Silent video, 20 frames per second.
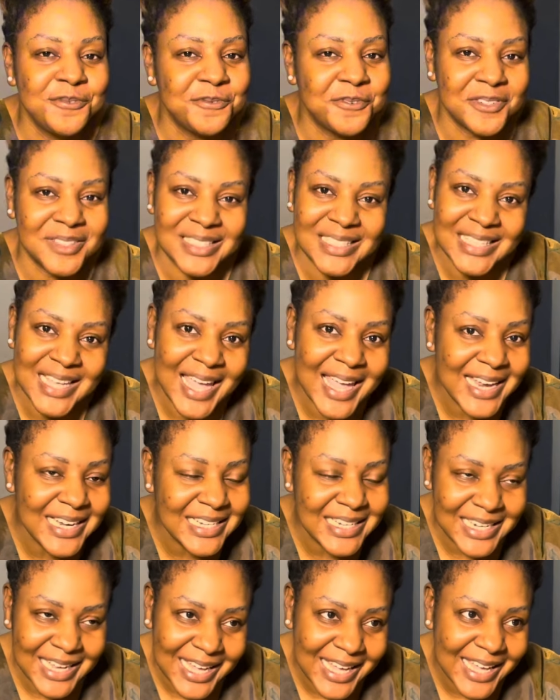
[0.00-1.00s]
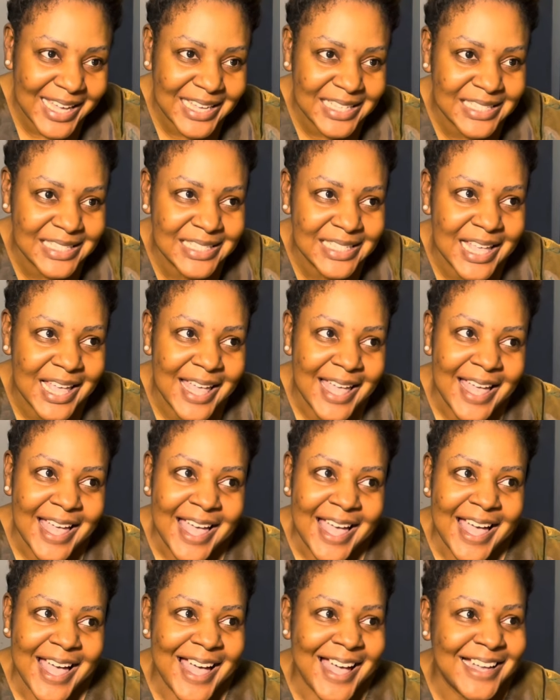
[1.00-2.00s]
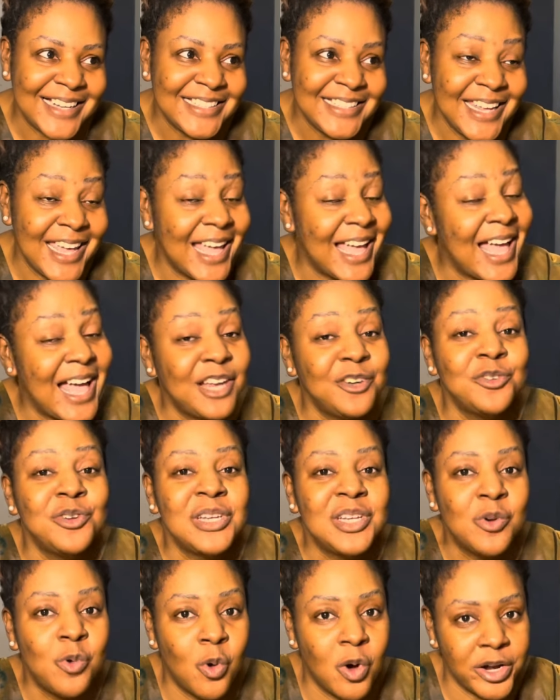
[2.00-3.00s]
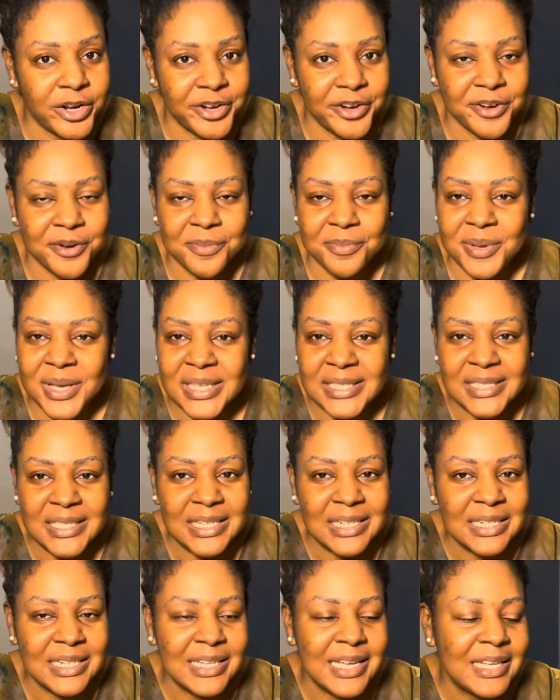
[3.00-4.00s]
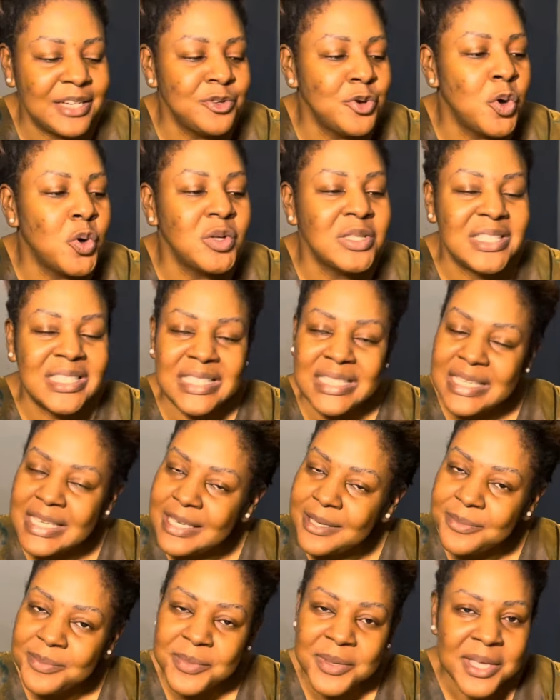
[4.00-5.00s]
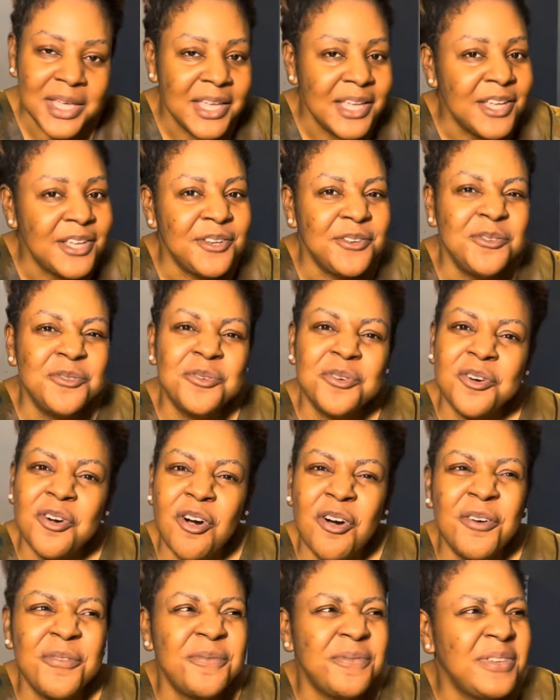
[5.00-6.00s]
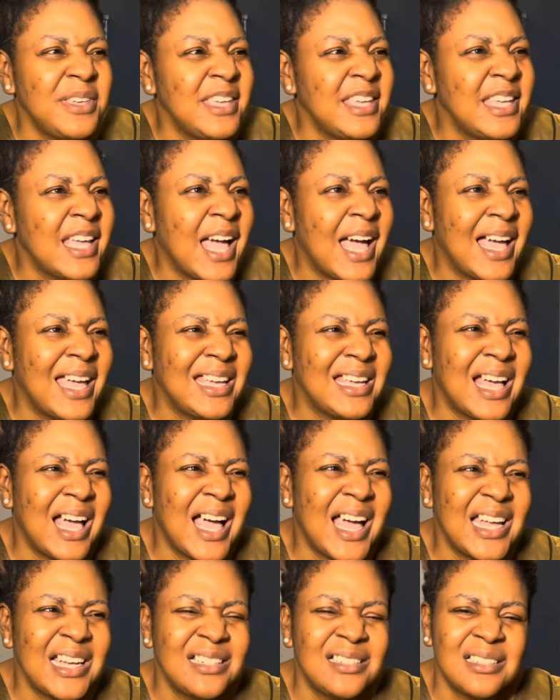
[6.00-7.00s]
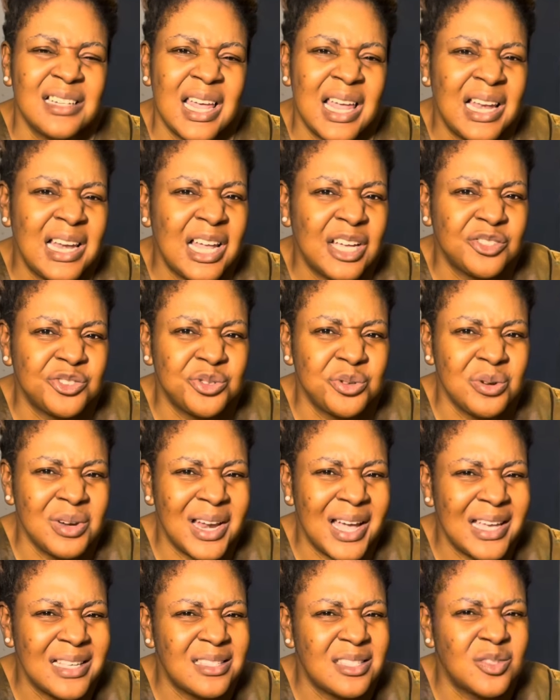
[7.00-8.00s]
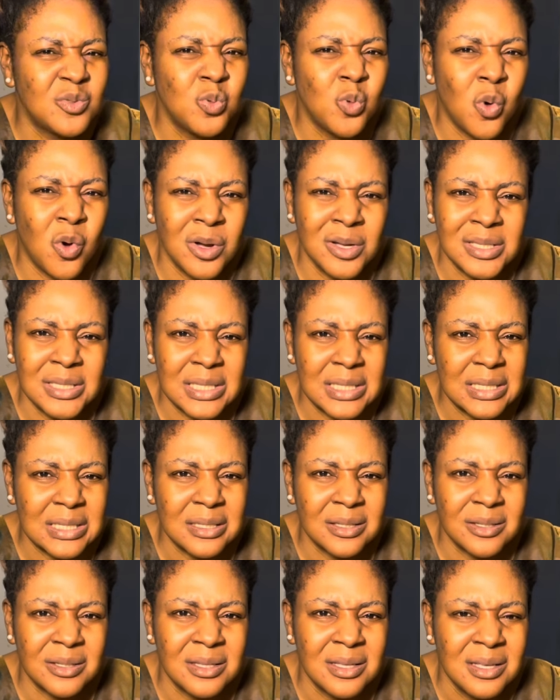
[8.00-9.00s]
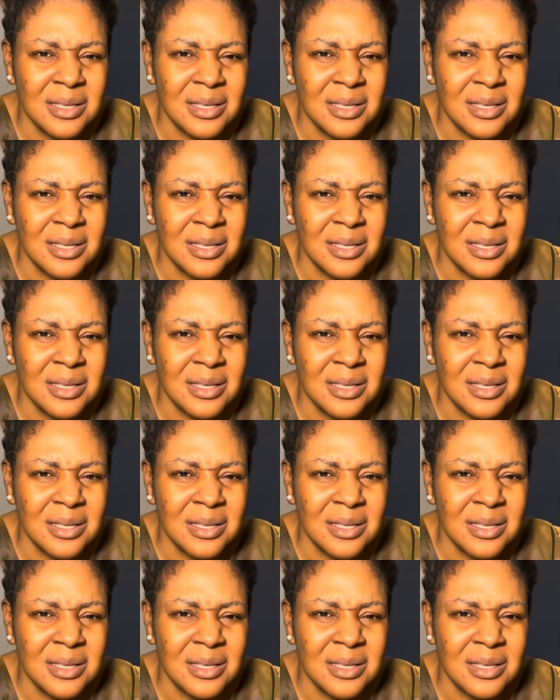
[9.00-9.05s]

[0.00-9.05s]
for 10 days and yeah, I had only water basically. No tea, no coffee. I had electrolytes once